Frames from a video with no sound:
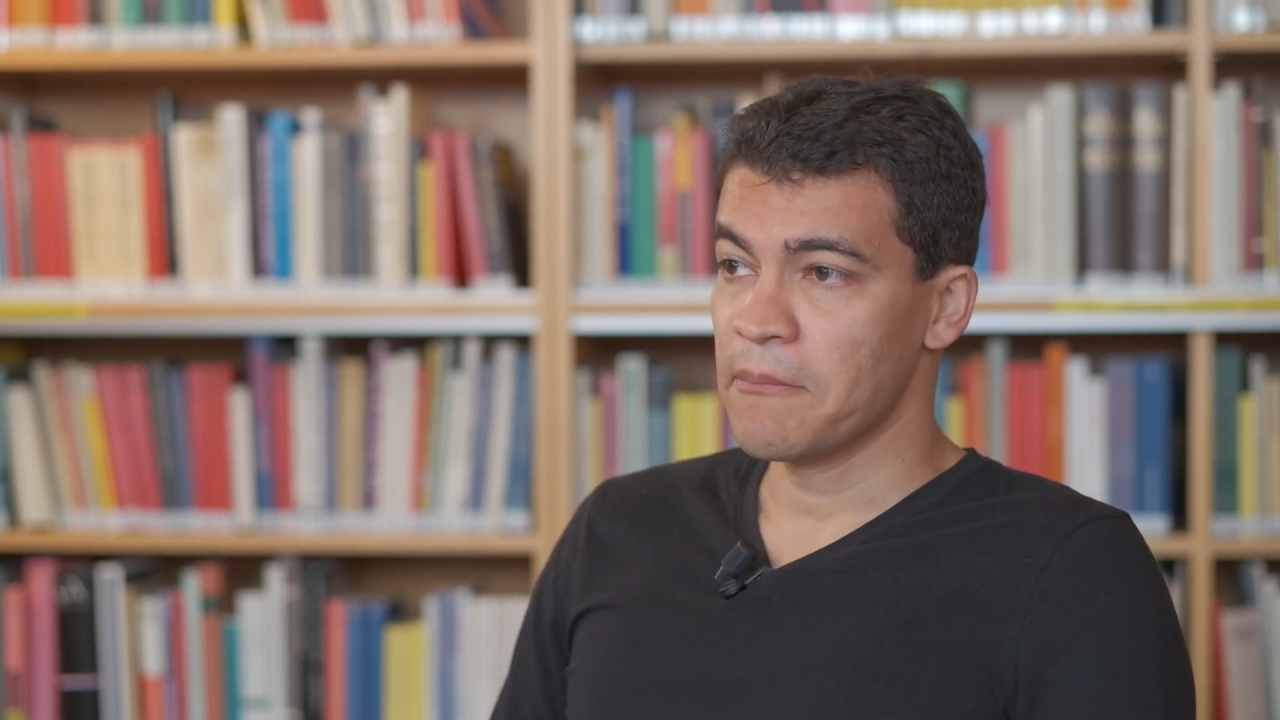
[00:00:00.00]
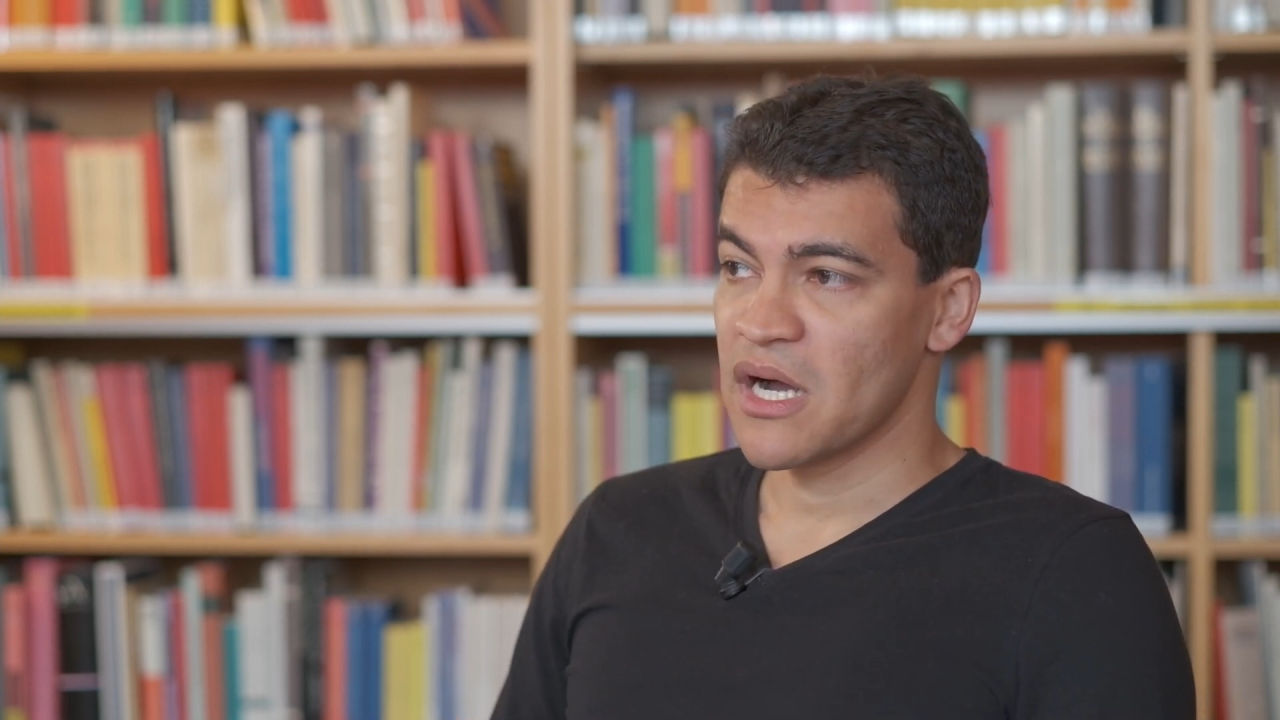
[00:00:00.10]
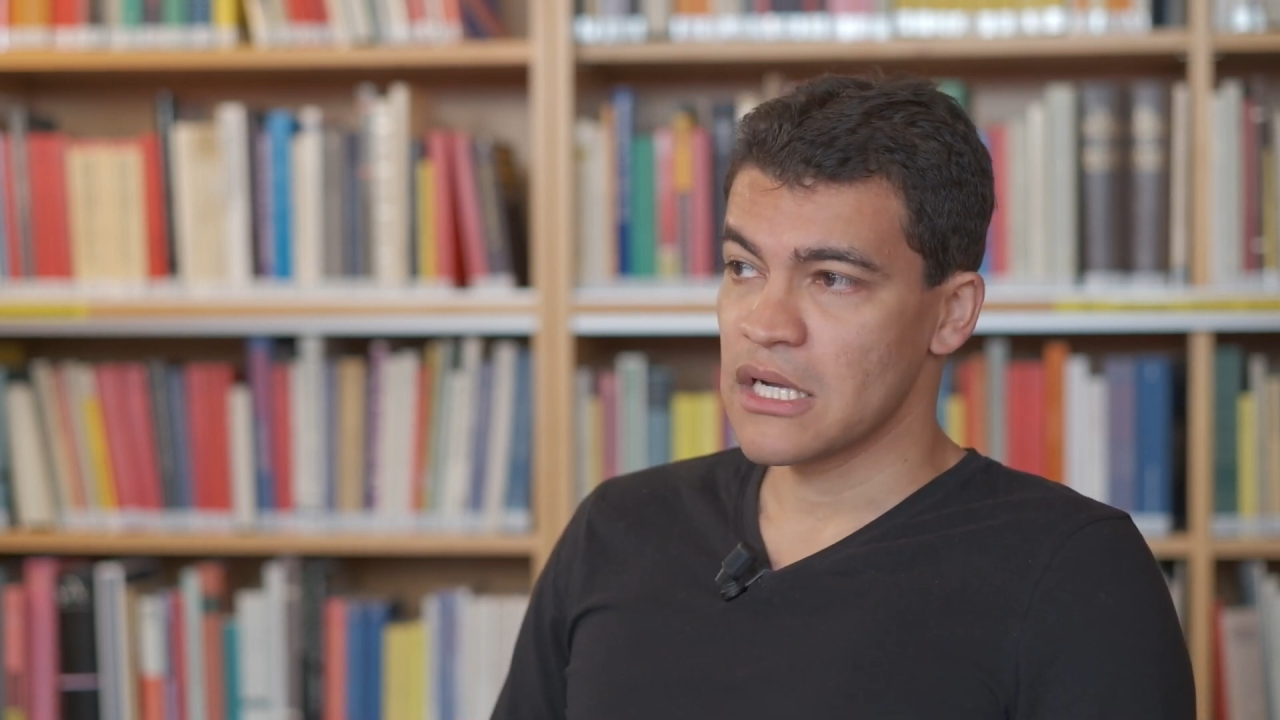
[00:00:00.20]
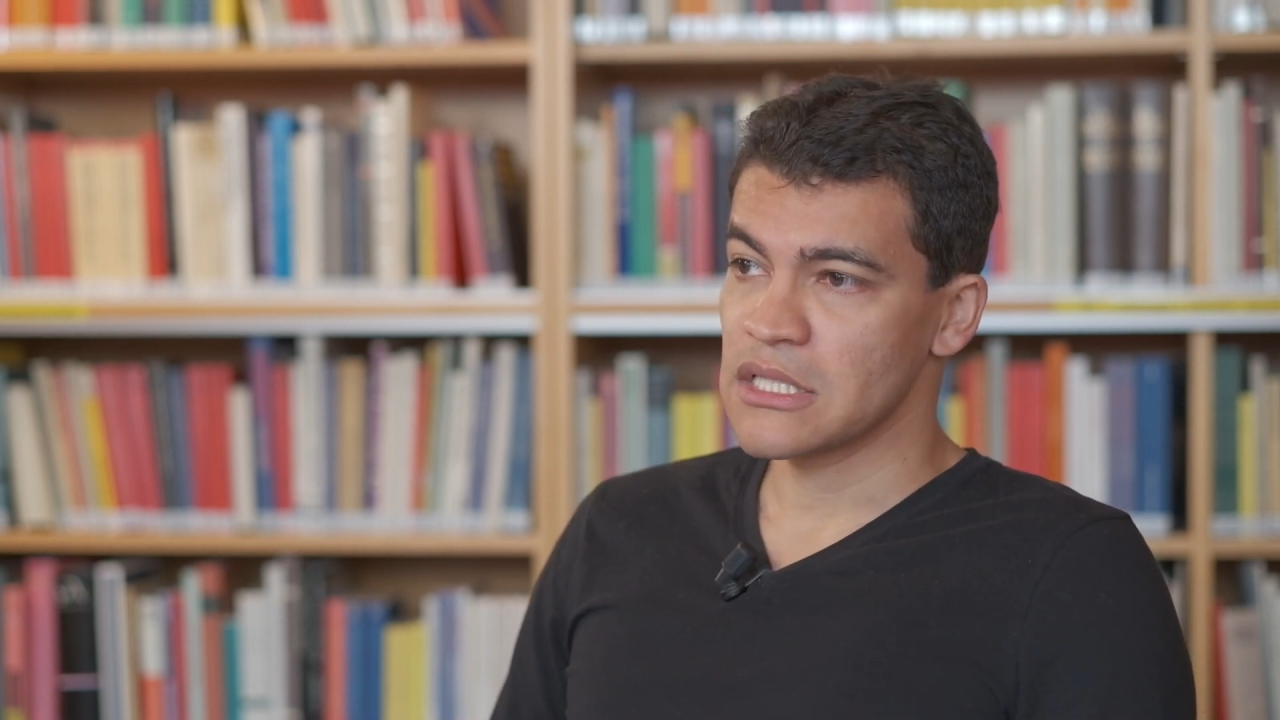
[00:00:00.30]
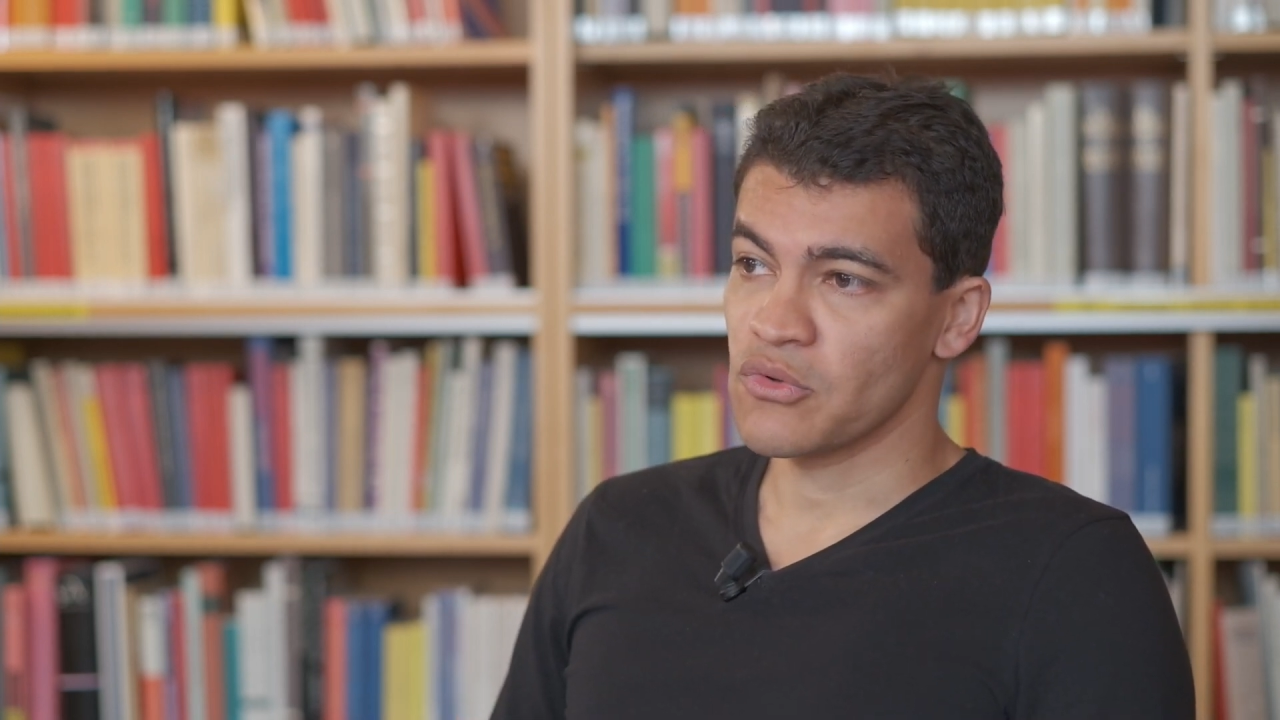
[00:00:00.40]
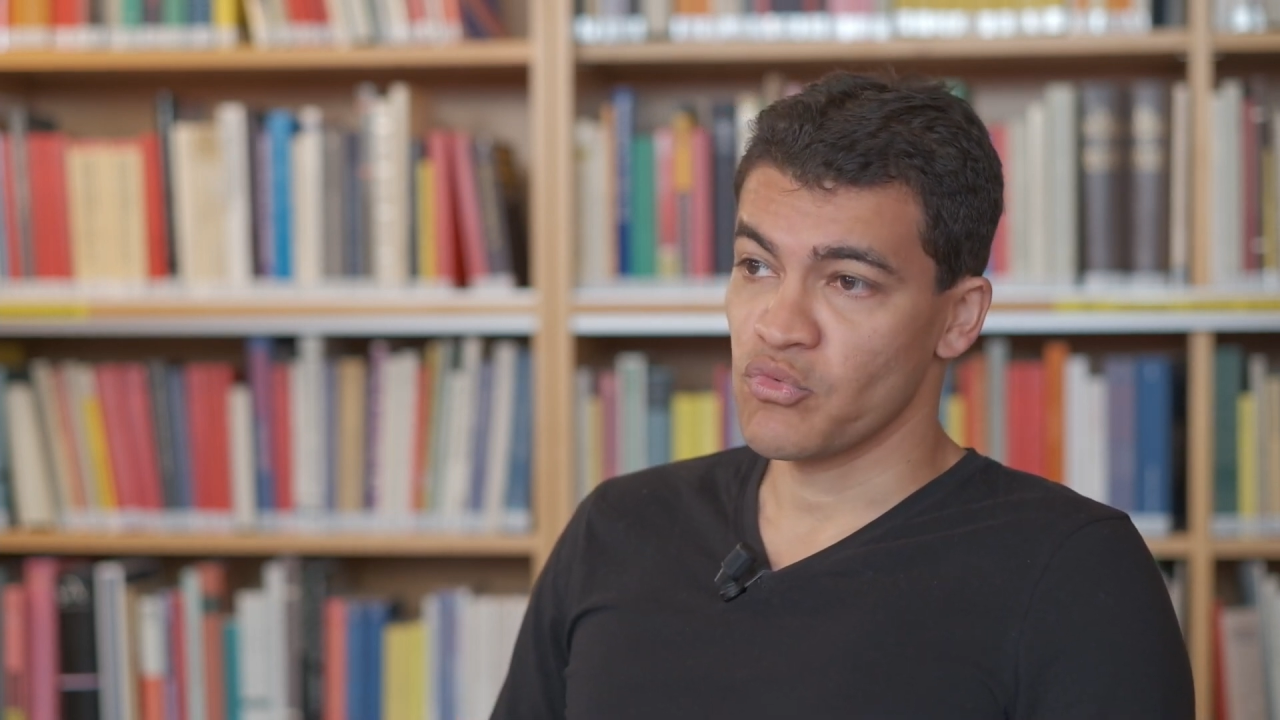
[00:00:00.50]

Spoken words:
But